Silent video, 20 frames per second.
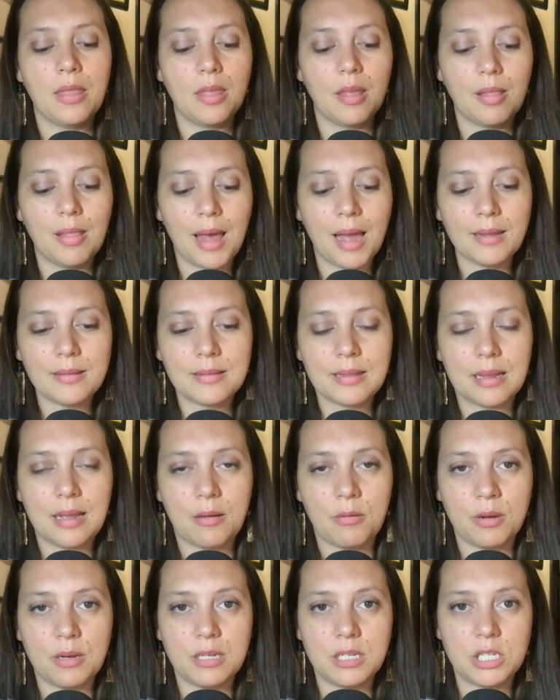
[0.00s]
The last thing
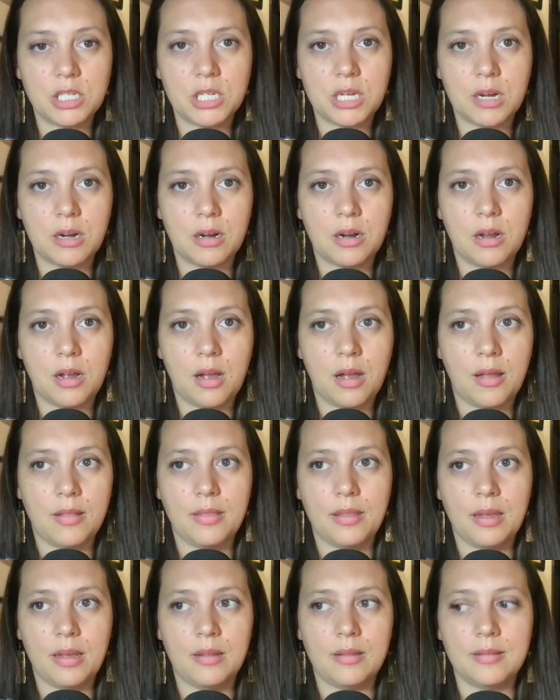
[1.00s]
I wanted to share
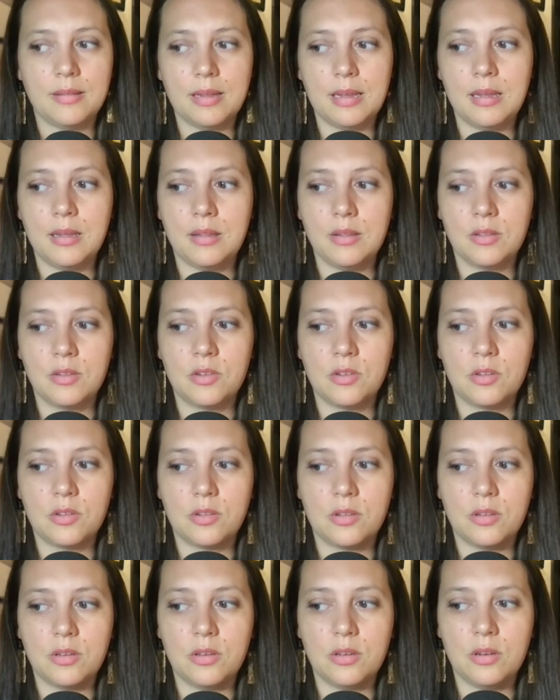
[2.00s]
on this is
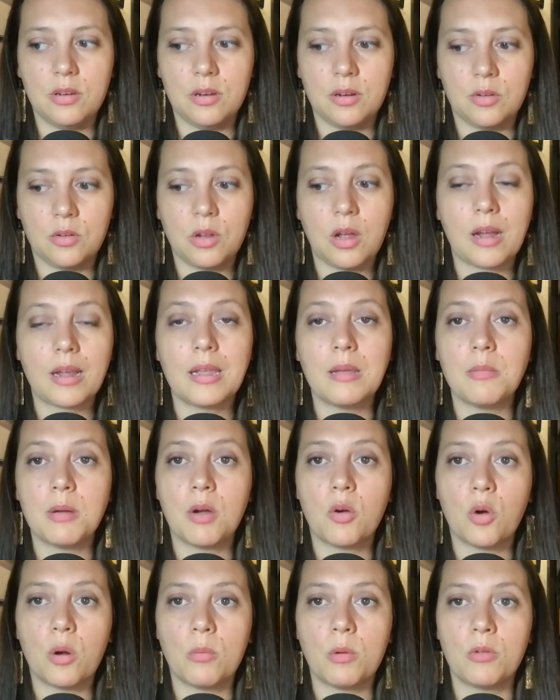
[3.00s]
just, talking
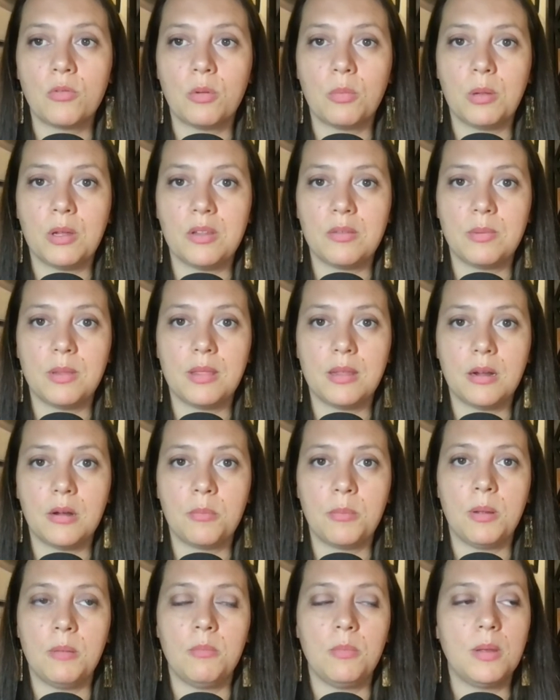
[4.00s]
about hormone replacement
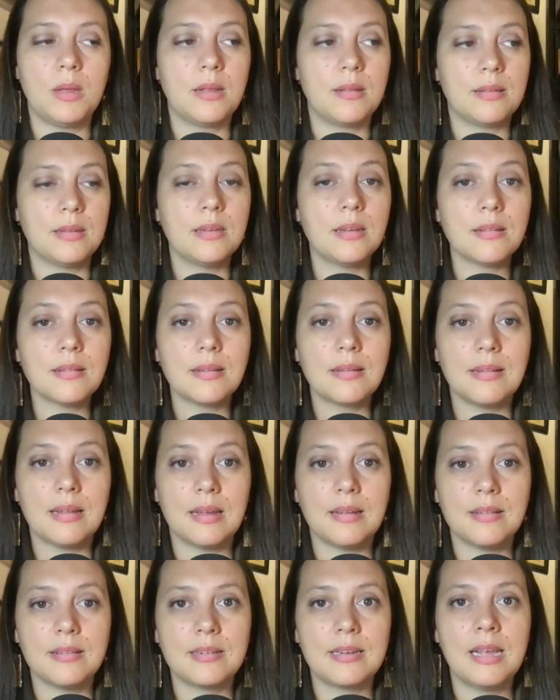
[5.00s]
therapy, because it does
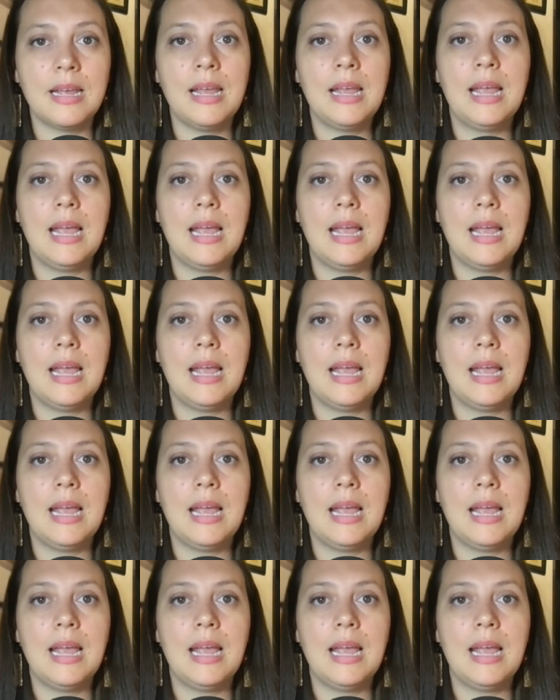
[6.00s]
exist.